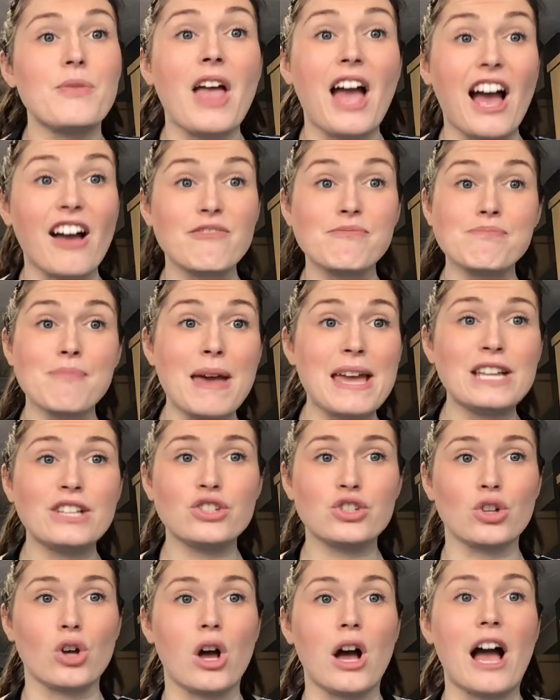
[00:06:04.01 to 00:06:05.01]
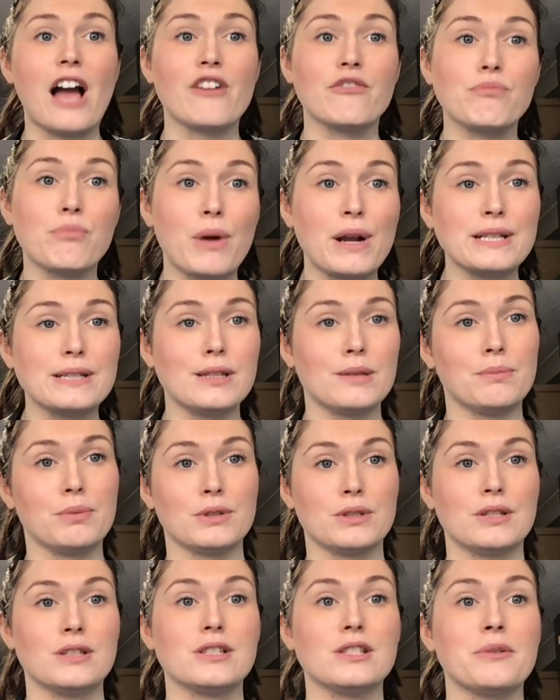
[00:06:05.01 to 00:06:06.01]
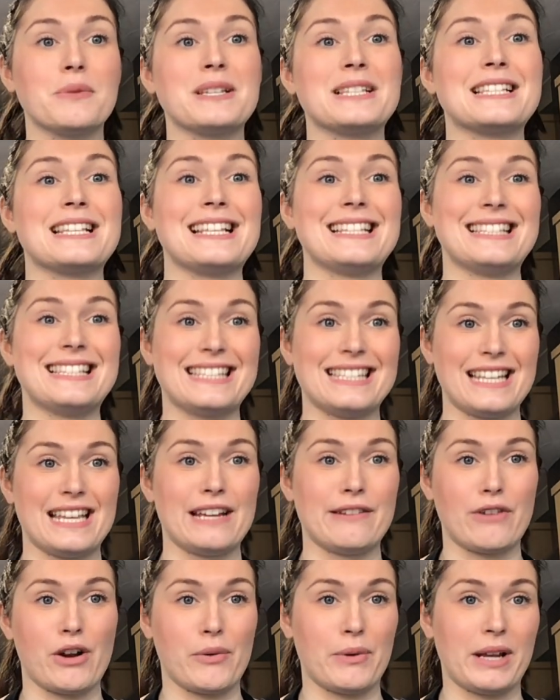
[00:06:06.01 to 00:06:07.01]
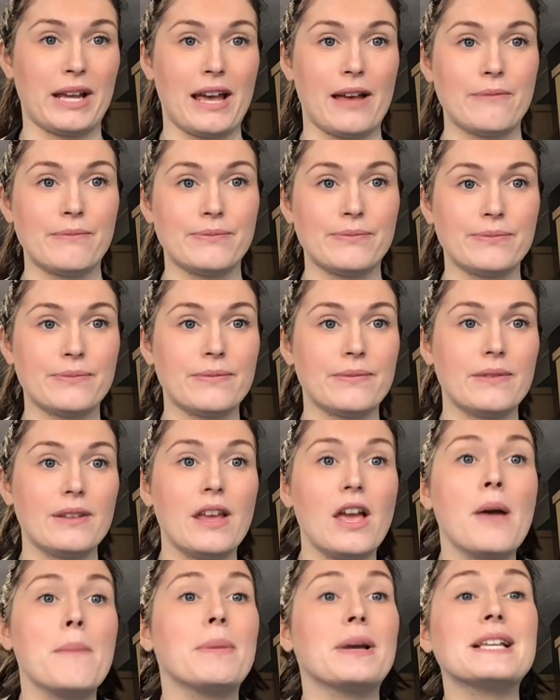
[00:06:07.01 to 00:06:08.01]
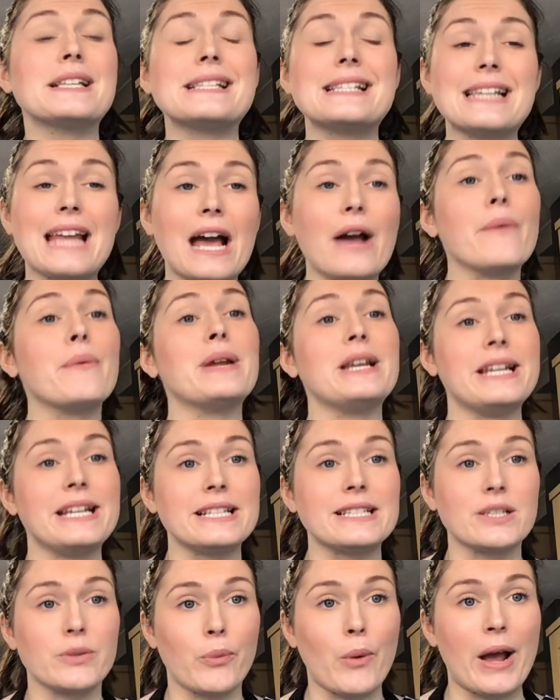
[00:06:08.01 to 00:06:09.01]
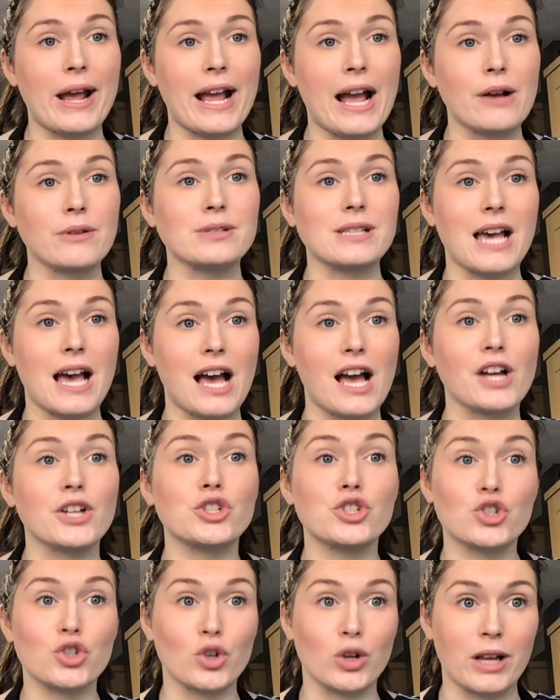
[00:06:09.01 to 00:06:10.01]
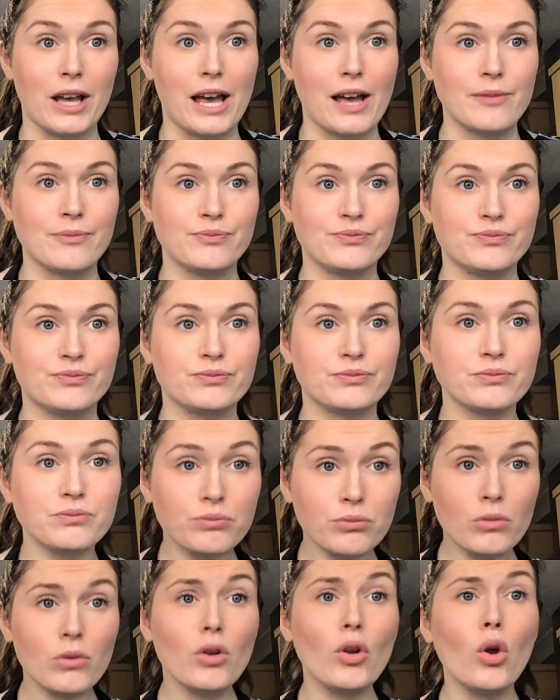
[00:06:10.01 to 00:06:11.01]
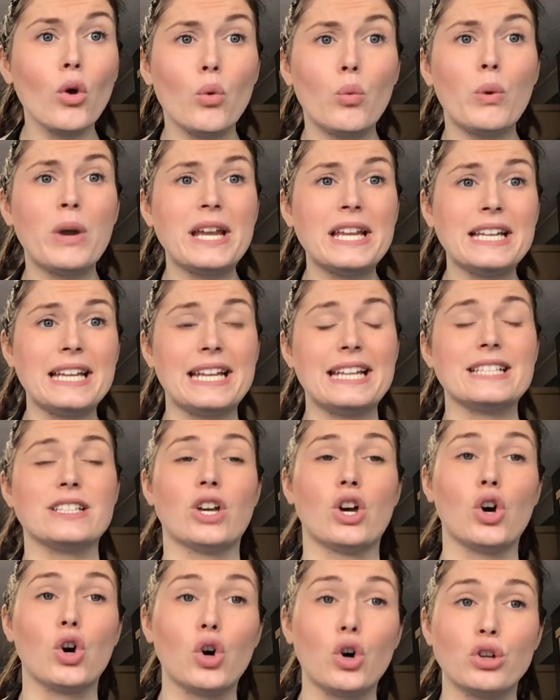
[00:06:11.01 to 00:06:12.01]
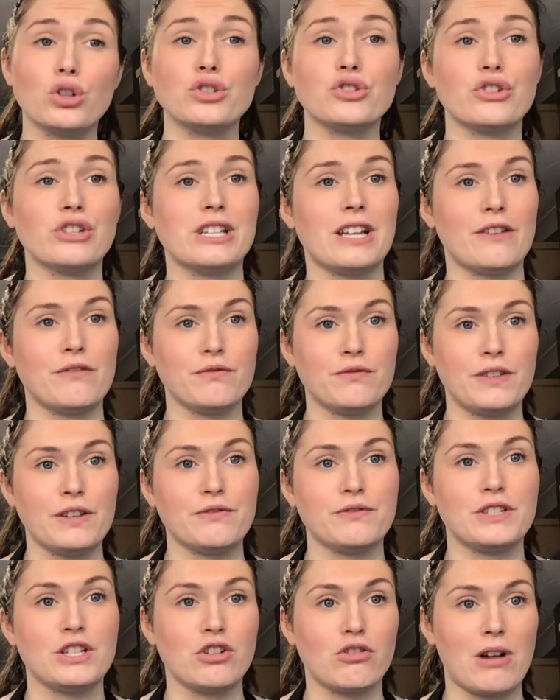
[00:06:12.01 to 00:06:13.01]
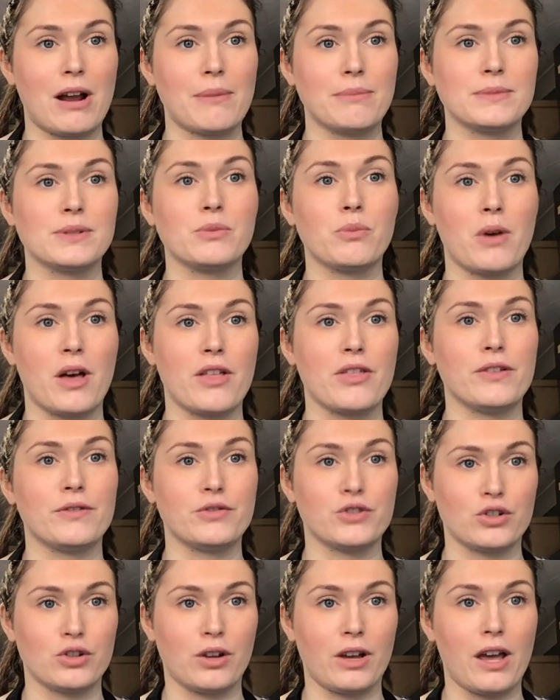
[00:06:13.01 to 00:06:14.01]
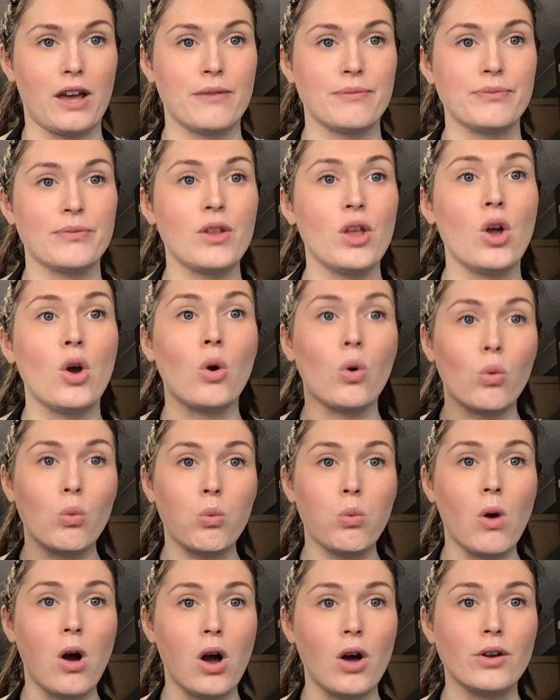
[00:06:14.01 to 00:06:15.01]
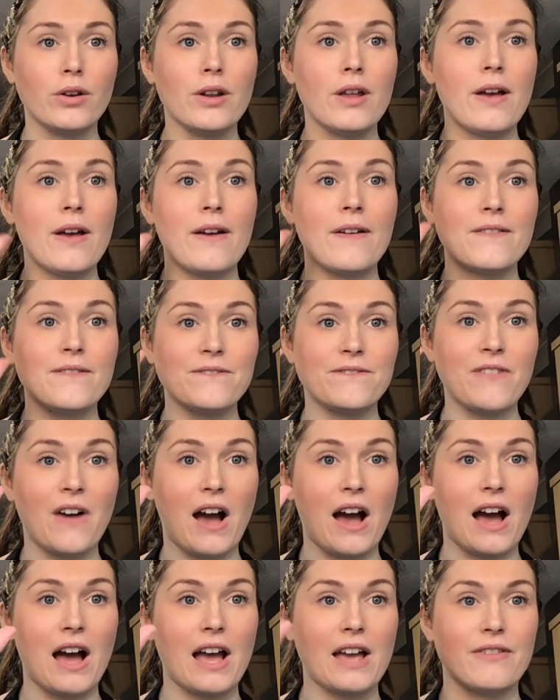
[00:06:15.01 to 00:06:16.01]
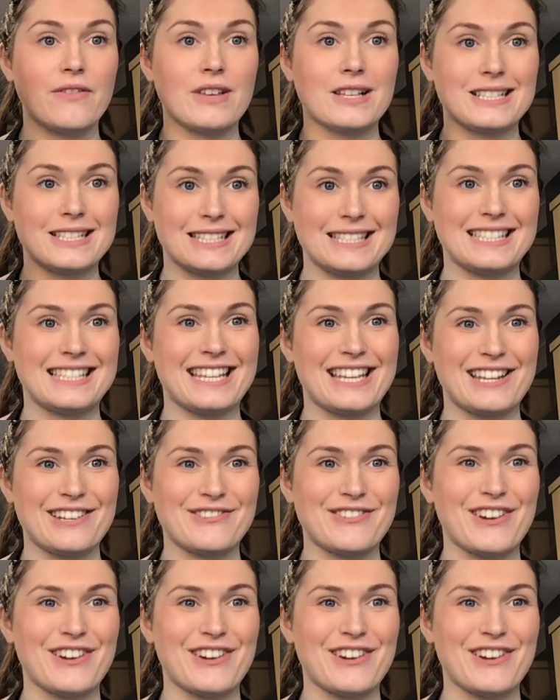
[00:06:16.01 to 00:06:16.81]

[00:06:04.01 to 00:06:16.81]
I've made sure I've pressed the button so it says 0 again. Because now we need to weigh out our sugar. We need 150 grams worth of sugar. 150.